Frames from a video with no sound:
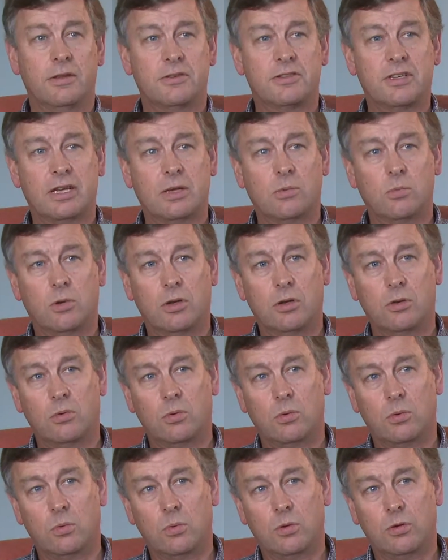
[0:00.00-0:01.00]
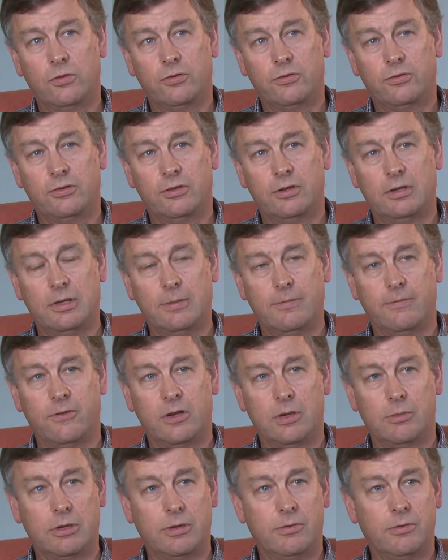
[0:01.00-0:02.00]
Second one was
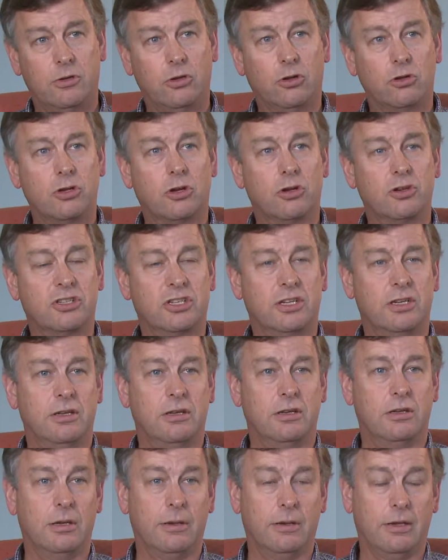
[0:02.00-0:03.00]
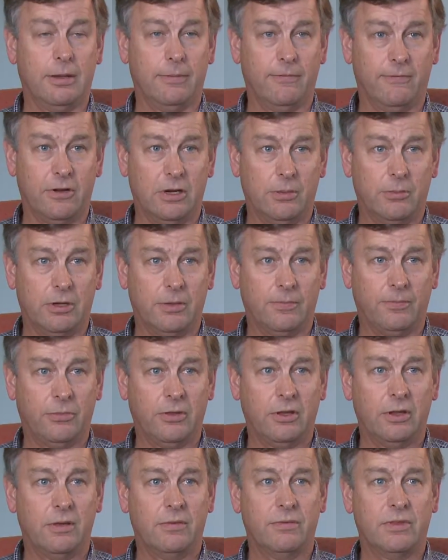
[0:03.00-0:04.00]
lymphoma, non-Hodgkin lymphoma.
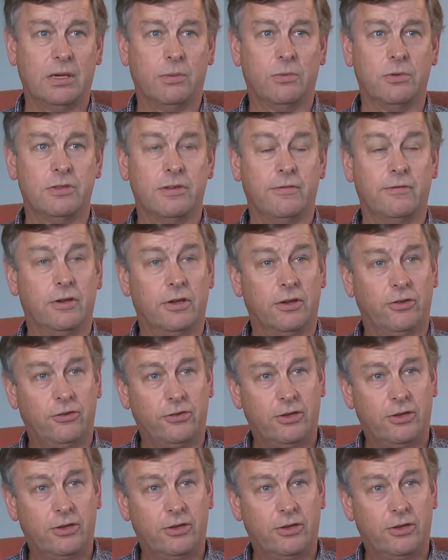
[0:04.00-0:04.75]
That was advanced